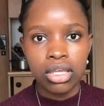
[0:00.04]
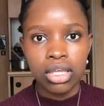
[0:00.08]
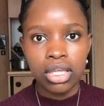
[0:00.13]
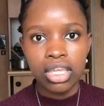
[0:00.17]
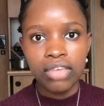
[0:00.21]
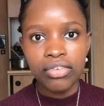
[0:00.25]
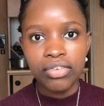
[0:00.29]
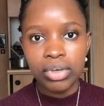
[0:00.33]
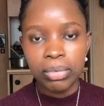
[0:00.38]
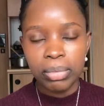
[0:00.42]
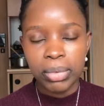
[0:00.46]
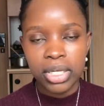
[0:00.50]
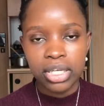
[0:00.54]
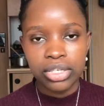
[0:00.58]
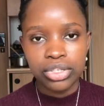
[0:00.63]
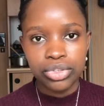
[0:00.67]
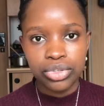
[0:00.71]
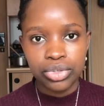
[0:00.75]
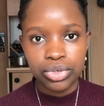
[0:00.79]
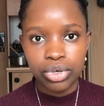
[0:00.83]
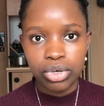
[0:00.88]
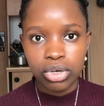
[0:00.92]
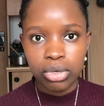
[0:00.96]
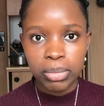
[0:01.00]
If you're planning
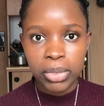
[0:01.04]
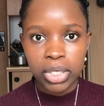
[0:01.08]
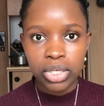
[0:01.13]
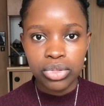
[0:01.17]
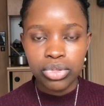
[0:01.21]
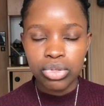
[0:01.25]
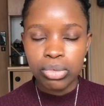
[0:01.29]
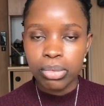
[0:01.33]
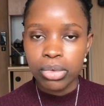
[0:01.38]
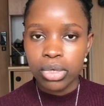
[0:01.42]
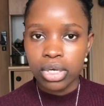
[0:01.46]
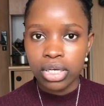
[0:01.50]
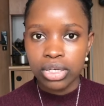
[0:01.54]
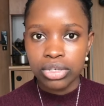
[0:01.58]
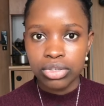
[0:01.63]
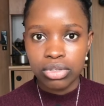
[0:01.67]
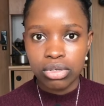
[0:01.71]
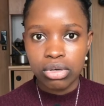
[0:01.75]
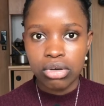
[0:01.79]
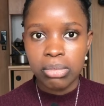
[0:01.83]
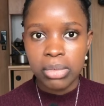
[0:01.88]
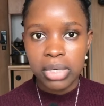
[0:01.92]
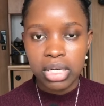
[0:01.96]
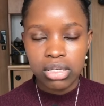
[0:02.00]
to come into Pull and to
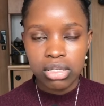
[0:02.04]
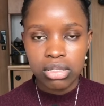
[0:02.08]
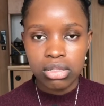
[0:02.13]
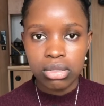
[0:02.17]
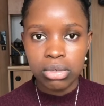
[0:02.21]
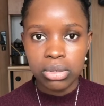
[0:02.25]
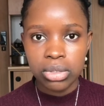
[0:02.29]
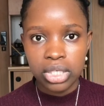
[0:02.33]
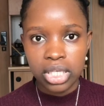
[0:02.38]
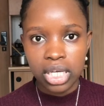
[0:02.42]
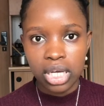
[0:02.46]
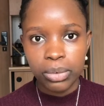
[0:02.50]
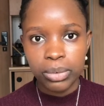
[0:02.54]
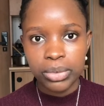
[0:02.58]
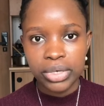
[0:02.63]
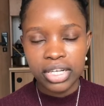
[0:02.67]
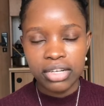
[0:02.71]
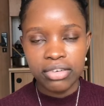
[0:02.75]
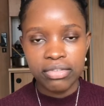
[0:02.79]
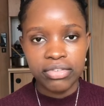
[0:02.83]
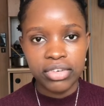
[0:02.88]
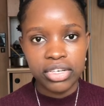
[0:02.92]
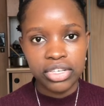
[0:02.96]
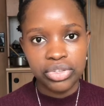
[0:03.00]
come and study, I would
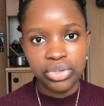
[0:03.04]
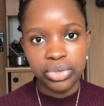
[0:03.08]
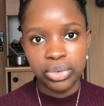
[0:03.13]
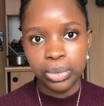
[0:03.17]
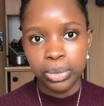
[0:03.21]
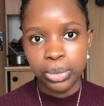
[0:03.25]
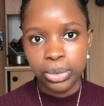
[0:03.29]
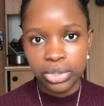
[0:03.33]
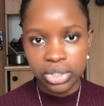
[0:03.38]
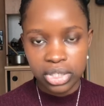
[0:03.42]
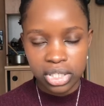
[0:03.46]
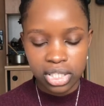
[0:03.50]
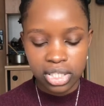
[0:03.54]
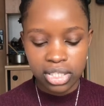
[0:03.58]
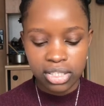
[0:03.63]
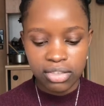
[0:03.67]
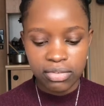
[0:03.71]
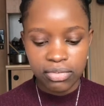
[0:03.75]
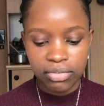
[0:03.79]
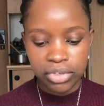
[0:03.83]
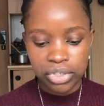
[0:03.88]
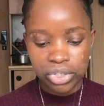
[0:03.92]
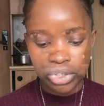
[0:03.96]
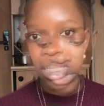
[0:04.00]
advise you watch this
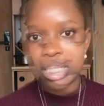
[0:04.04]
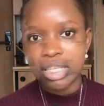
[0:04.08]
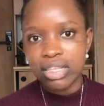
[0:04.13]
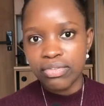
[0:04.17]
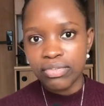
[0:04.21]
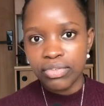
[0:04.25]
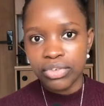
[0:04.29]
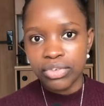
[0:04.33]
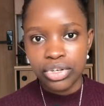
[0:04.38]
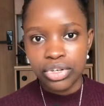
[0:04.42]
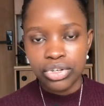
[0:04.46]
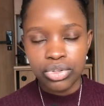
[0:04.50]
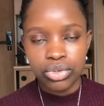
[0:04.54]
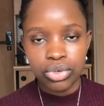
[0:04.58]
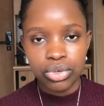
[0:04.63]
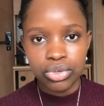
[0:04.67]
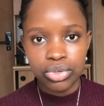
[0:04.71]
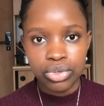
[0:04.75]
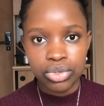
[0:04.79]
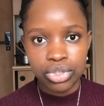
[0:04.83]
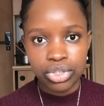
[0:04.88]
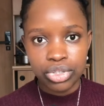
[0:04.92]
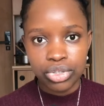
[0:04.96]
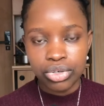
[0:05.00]
video. This video is not
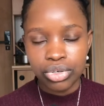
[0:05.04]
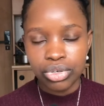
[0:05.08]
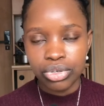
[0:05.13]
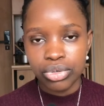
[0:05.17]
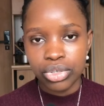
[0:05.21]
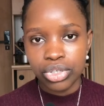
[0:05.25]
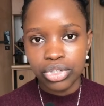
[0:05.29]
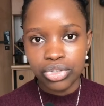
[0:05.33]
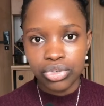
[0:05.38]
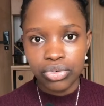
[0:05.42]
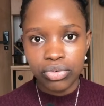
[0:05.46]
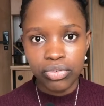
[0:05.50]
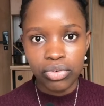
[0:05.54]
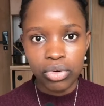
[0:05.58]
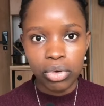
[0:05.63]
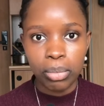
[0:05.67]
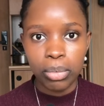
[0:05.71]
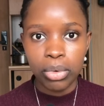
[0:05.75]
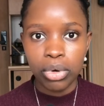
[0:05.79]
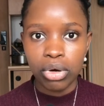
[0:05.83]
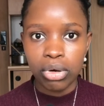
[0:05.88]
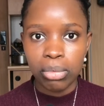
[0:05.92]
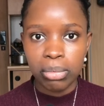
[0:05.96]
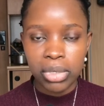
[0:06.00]
to discourage you from
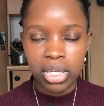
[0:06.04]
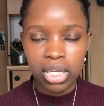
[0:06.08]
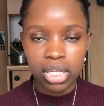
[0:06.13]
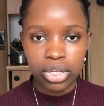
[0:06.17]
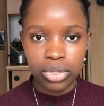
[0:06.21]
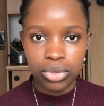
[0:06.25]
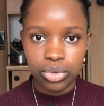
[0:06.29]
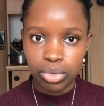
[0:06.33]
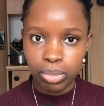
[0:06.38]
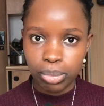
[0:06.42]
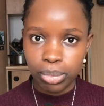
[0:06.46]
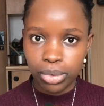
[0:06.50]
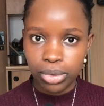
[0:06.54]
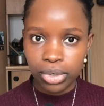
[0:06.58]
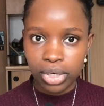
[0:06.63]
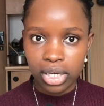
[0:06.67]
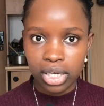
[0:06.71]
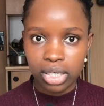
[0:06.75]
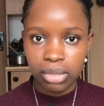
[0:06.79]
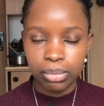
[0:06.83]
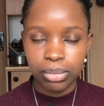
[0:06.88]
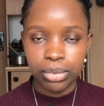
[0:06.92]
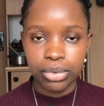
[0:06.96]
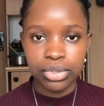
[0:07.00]
coming into Pull
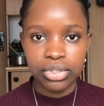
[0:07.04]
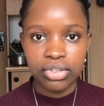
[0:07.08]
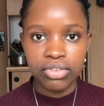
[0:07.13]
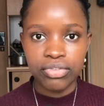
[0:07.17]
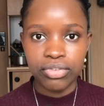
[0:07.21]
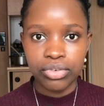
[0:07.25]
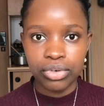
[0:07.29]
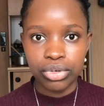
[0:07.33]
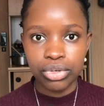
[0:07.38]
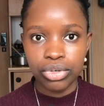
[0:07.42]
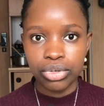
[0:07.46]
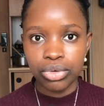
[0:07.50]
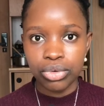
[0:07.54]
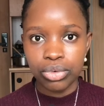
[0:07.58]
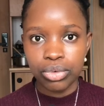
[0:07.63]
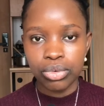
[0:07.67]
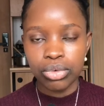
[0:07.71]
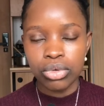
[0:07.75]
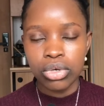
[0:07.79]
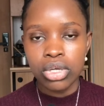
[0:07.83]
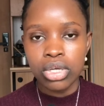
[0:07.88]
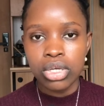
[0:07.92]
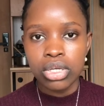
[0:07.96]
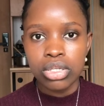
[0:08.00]
and, but for
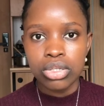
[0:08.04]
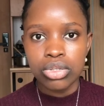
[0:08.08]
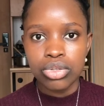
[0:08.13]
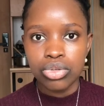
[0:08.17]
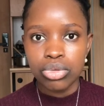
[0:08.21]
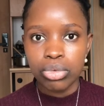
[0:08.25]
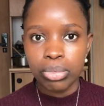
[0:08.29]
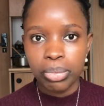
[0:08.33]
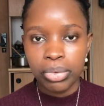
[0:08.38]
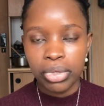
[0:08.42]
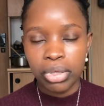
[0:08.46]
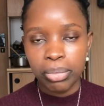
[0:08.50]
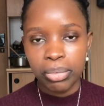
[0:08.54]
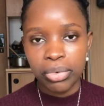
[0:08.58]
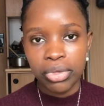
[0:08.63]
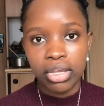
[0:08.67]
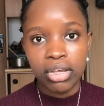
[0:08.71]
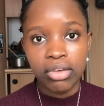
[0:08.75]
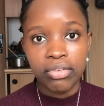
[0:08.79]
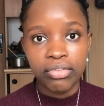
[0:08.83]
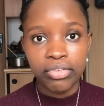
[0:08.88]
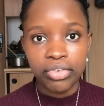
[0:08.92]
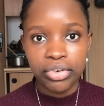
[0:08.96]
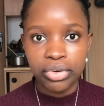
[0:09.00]
you to
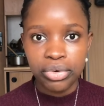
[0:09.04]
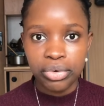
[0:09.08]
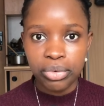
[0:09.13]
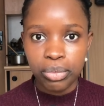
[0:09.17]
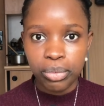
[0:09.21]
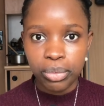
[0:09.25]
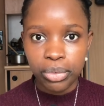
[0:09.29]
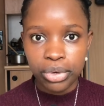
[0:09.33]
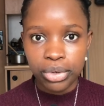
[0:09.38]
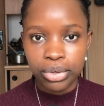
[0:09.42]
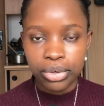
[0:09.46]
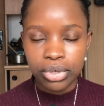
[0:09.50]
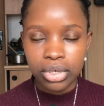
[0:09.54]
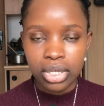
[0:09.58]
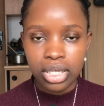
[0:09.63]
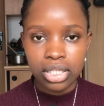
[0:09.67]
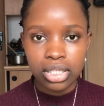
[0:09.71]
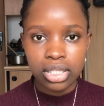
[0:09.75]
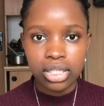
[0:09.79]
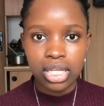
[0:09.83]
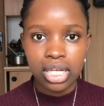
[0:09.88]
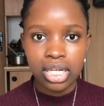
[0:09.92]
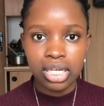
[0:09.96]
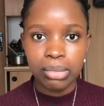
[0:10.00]
prepare very well
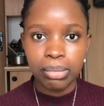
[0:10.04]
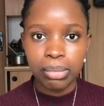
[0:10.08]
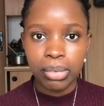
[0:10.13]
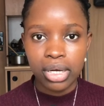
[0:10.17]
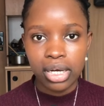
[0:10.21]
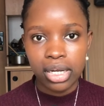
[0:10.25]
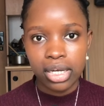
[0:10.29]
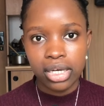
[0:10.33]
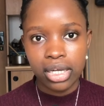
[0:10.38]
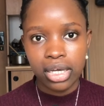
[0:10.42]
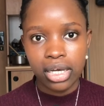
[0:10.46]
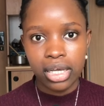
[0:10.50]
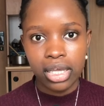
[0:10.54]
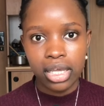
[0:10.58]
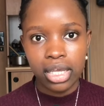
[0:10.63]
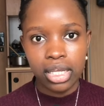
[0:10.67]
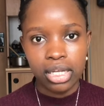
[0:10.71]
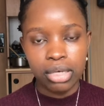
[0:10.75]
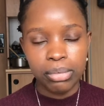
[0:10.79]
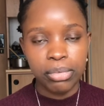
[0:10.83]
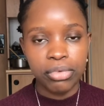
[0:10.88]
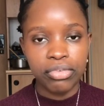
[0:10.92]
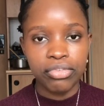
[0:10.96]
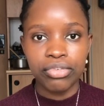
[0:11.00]
and plan
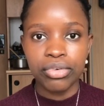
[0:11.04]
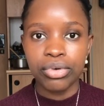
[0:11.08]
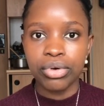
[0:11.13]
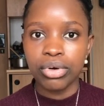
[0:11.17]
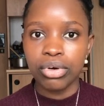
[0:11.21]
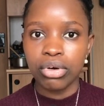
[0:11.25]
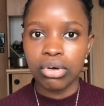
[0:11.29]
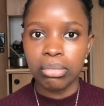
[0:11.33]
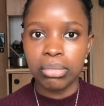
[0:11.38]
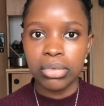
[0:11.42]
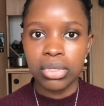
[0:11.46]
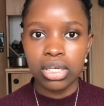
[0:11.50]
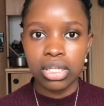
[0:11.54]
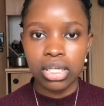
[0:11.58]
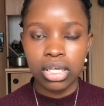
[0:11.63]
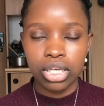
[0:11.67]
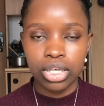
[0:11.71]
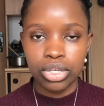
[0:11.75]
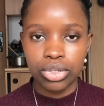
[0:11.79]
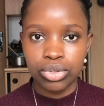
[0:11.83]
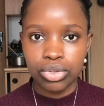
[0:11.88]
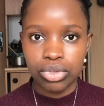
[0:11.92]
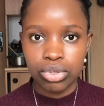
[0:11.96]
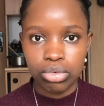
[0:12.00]
ahead before coming
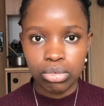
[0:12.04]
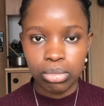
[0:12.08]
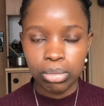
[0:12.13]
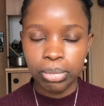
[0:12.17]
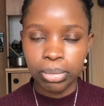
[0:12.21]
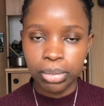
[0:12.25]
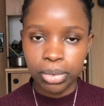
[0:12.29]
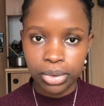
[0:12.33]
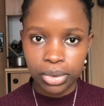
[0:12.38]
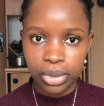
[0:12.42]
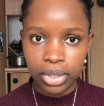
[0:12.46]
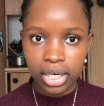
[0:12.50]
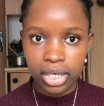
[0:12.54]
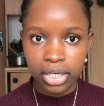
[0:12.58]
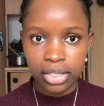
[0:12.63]
into Pull